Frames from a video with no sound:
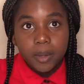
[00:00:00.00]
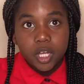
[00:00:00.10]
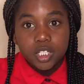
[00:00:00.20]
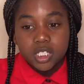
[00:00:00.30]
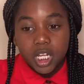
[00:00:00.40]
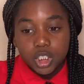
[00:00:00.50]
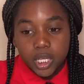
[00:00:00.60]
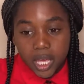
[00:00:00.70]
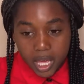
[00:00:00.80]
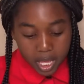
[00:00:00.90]
because she's actually
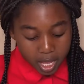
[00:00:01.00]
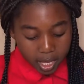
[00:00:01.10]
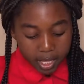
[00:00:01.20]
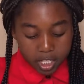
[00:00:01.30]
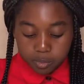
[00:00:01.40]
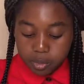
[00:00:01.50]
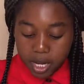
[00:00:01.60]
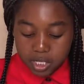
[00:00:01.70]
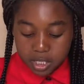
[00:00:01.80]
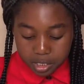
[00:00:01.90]
here in this
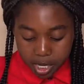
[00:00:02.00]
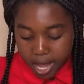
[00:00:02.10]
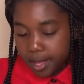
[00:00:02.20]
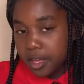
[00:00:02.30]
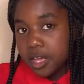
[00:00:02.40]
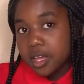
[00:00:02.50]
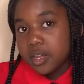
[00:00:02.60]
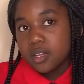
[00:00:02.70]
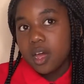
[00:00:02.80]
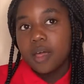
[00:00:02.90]
present day.
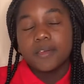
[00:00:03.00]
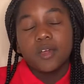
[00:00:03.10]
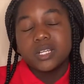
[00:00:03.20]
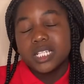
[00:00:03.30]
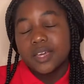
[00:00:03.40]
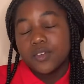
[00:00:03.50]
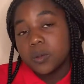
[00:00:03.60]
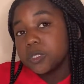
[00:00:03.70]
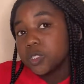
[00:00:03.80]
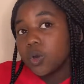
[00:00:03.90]
Now I'm going to give you
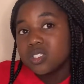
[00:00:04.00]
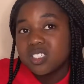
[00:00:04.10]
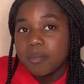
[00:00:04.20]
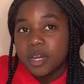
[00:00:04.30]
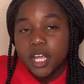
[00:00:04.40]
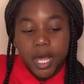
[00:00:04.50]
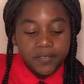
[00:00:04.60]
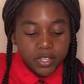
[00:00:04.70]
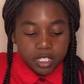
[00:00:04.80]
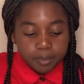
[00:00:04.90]
a short summary of
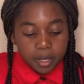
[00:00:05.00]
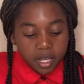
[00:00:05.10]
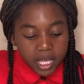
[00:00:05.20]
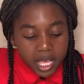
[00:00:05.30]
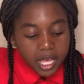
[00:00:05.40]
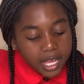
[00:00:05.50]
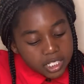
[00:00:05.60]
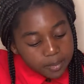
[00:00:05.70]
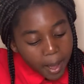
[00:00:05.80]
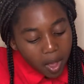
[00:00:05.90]
this book.
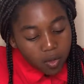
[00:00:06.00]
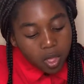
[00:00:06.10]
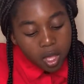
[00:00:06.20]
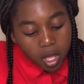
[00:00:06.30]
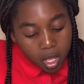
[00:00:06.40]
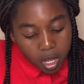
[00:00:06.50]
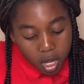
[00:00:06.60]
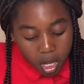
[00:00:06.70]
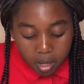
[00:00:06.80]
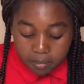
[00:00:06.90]
It's about
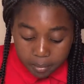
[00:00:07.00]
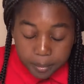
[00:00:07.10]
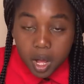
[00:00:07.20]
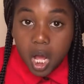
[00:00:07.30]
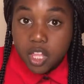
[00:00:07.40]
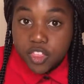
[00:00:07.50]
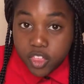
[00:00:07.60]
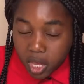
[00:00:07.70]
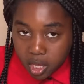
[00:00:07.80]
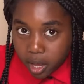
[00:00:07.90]
a
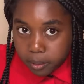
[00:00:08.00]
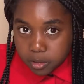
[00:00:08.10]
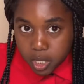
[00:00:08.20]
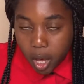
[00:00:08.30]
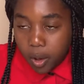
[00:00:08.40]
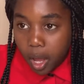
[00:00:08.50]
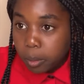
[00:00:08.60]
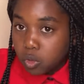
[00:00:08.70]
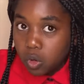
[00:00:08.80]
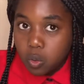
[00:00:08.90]
thing. I will say I
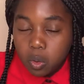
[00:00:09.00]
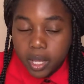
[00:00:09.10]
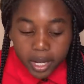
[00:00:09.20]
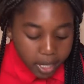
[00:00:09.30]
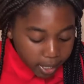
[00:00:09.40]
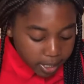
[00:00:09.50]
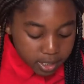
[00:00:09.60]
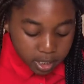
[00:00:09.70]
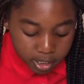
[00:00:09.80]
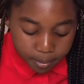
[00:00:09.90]
will not call it an
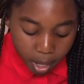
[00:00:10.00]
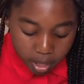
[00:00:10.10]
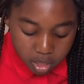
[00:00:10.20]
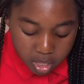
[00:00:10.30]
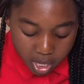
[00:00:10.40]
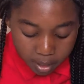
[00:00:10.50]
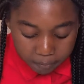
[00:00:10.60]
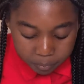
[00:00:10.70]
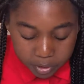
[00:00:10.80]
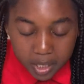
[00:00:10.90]
it. It's about a thing
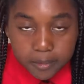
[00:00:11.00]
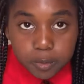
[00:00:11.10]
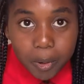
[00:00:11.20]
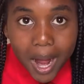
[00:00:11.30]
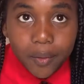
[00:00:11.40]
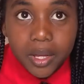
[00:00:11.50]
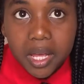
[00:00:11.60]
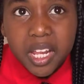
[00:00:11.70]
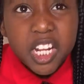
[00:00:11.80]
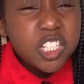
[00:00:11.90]
named Sprout.
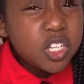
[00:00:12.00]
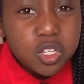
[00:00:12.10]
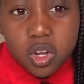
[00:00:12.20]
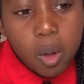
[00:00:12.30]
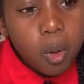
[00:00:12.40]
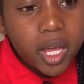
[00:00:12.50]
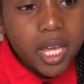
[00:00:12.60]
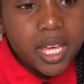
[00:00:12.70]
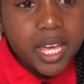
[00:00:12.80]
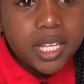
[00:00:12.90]
He doesn't know what
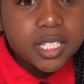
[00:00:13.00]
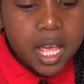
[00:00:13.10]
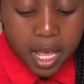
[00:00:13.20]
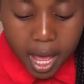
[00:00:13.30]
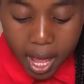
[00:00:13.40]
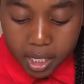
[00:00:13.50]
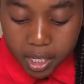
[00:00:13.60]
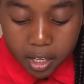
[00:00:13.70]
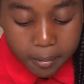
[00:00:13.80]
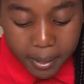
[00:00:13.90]
he is, and
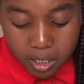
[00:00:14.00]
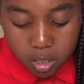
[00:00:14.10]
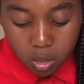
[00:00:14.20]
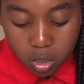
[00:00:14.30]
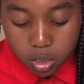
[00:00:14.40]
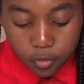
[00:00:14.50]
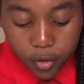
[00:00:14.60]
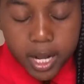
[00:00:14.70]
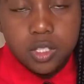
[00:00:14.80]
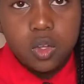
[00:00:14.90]
he meets lots of
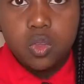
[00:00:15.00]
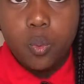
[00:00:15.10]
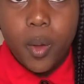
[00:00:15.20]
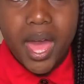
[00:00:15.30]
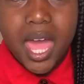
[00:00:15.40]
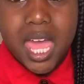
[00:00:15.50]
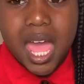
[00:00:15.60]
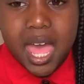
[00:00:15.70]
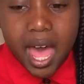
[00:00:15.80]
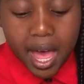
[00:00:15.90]
friends on the way,
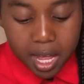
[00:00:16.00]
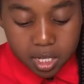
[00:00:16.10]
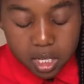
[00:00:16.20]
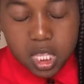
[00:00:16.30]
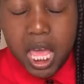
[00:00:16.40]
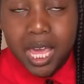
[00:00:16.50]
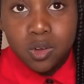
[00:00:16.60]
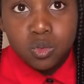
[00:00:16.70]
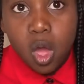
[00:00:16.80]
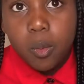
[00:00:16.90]
and they
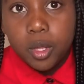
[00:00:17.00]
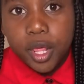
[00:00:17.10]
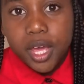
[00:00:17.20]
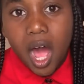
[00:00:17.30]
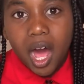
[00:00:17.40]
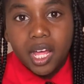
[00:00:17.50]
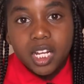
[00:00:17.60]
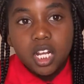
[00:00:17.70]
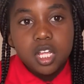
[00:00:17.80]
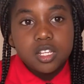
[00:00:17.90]
all know what they are, and he
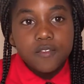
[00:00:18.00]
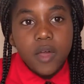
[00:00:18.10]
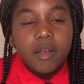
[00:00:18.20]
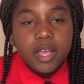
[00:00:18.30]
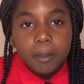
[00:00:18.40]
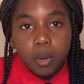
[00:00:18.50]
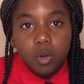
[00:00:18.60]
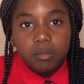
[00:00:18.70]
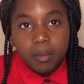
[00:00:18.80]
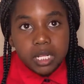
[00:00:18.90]
learns a very
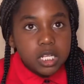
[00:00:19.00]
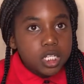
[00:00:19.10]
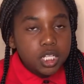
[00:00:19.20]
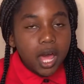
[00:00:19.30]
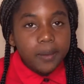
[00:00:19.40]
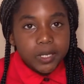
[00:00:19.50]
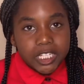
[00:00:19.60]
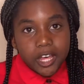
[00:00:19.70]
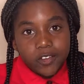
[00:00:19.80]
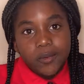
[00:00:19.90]
important message that I will
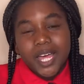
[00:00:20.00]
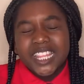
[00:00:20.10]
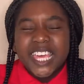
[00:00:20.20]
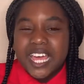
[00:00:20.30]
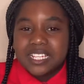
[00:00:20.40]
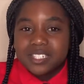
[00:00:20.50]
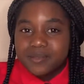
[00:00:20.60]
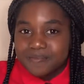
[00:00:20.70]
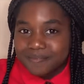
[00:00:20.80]
tell you at the end.